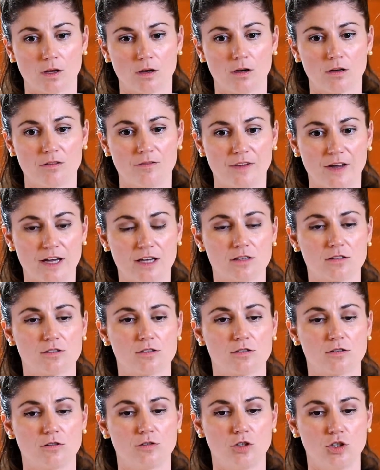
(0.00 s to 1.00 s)

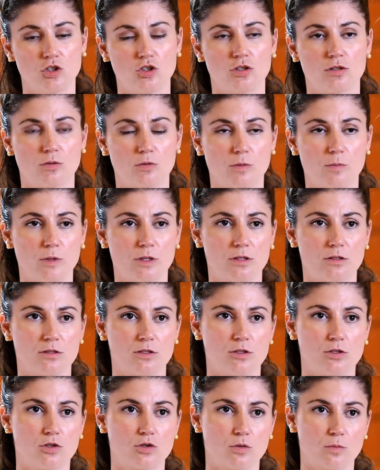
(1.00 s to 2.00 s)
advanced digital
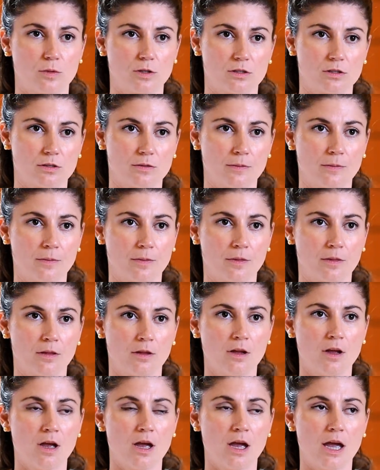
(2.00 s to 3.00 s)
remittance instruments.
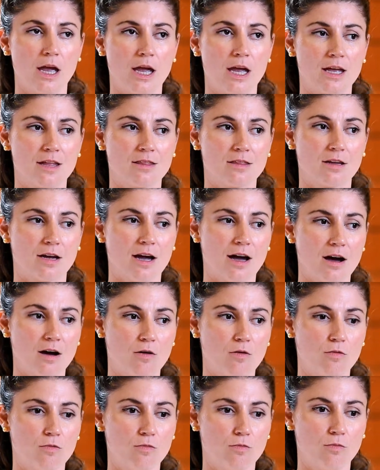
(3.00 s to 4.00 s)
And
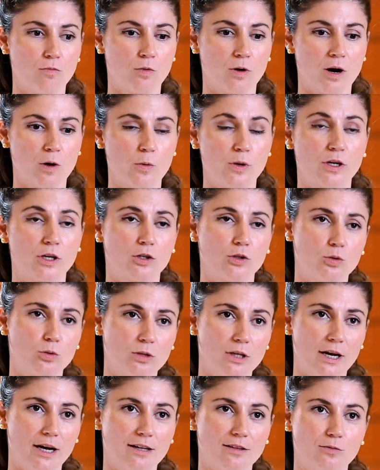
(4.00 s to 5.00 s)
how we can do
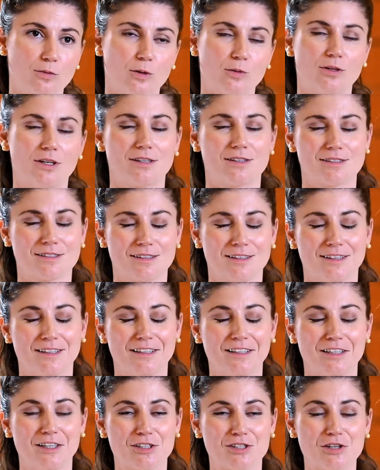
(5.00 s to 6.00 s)
that? Well,
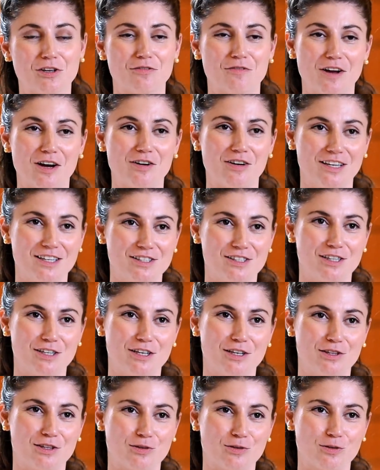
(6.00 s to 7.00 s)
it's not very easy.
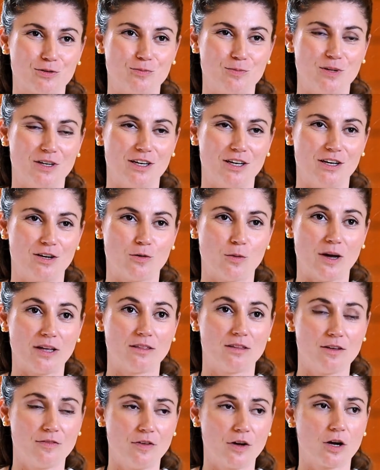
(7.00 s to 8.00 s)
It could be
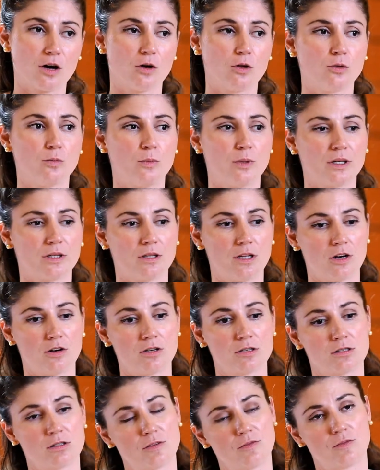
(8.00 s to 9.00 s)
quite difficult, but there
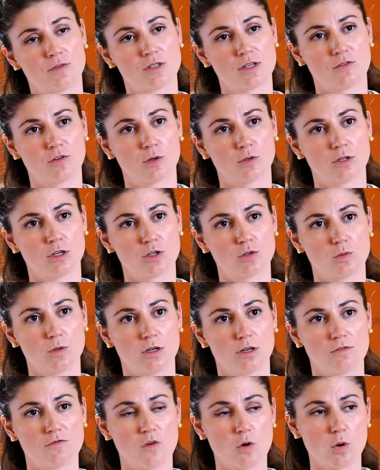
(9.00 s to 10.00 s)
are several things we
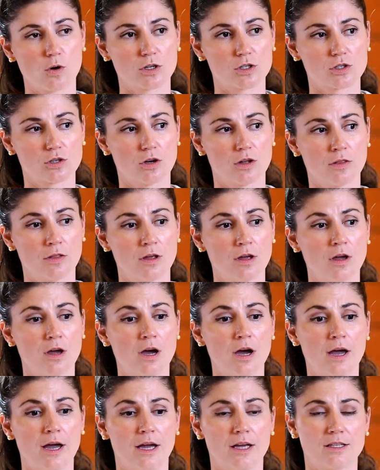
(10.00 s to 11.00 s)
can focus on.
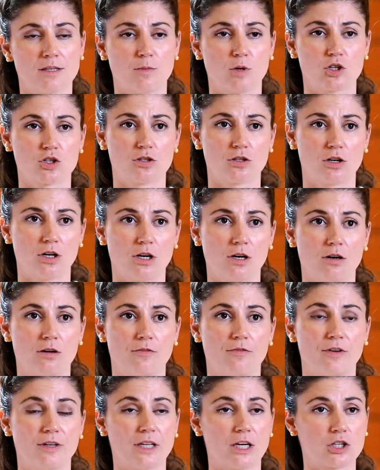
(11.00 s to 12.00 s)
As I mentioned
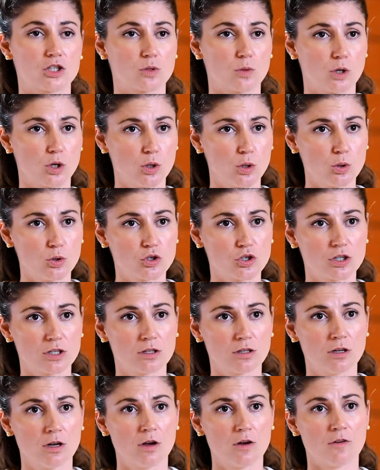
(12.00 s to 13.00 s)
earlier, financial
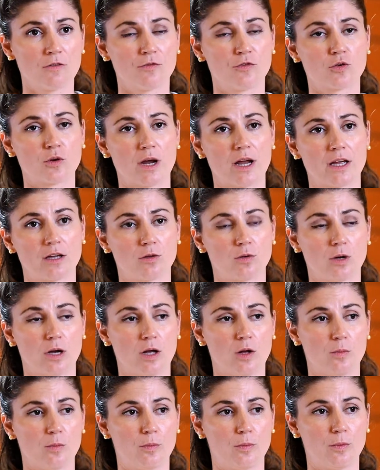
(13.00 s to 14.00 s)
inclusion, trying to
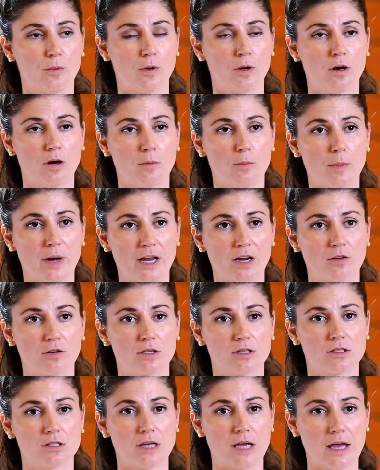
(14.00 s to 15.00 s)
help
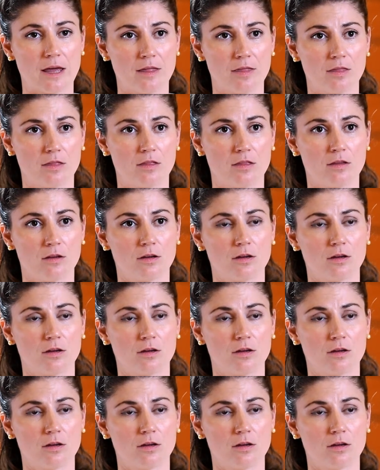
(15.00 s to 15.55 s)
migrants and